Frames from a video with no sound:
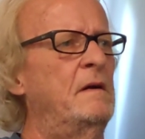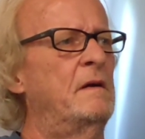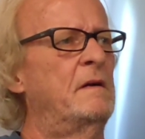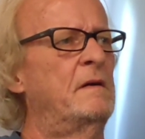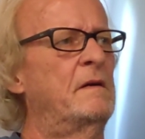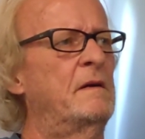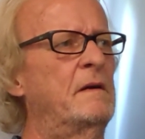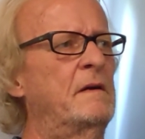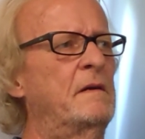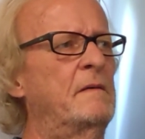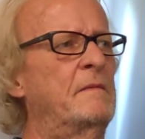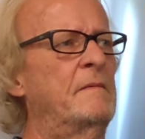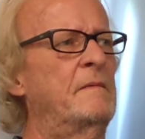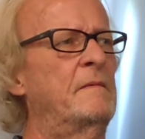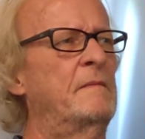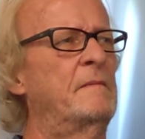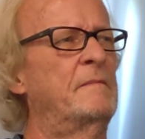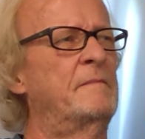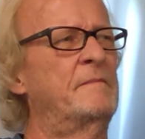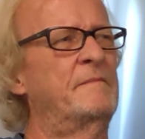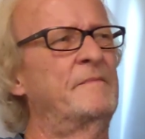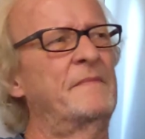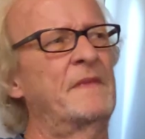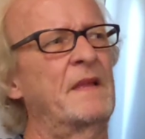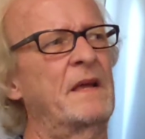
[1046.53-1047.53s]

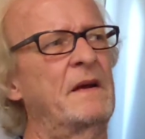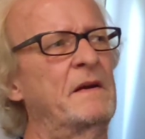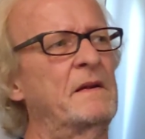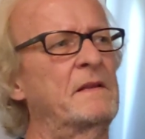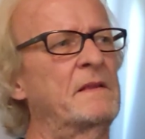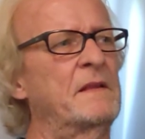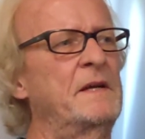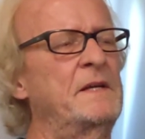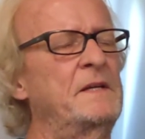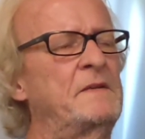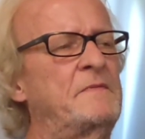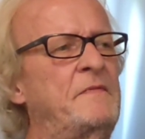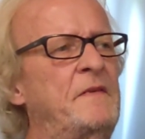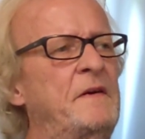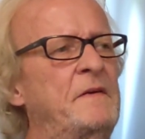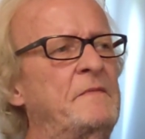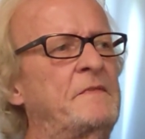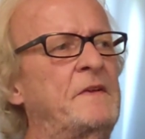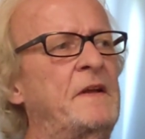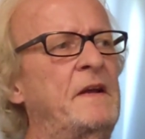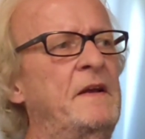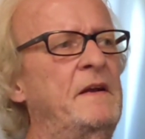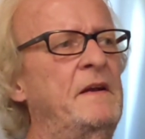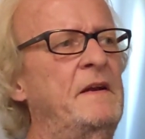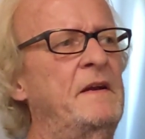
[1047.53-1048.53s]
at least
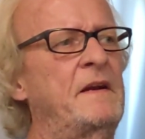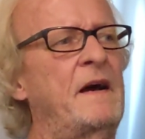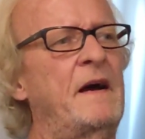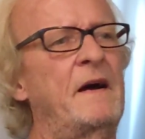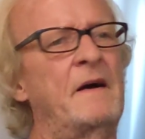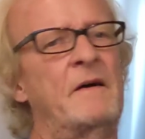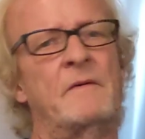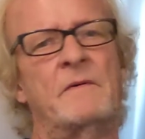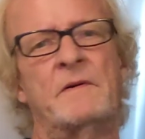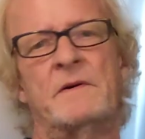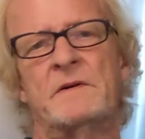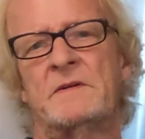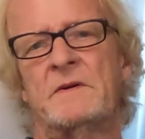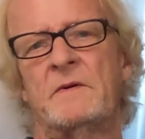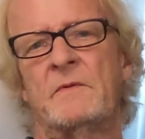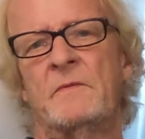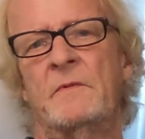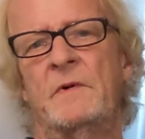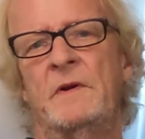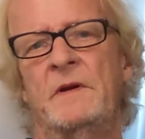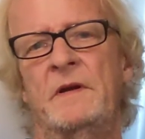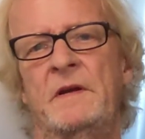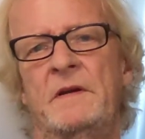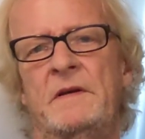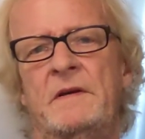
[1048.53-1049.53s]
15 hours a
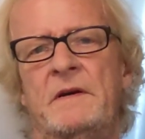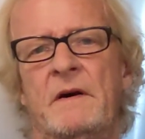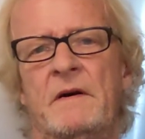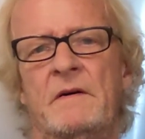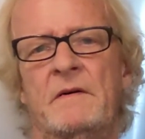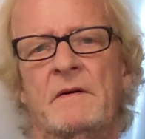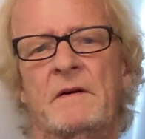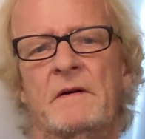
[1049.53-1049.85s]
week.